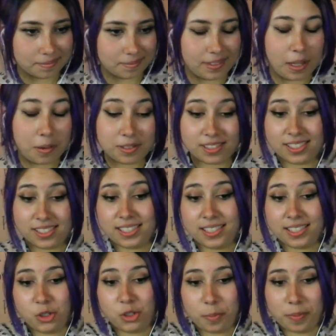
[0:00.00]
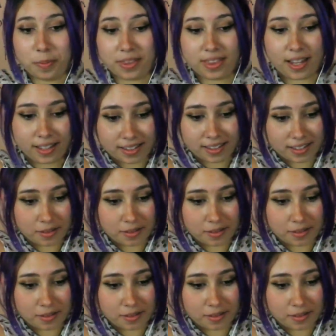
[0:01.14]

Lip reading: That was such a stupid death.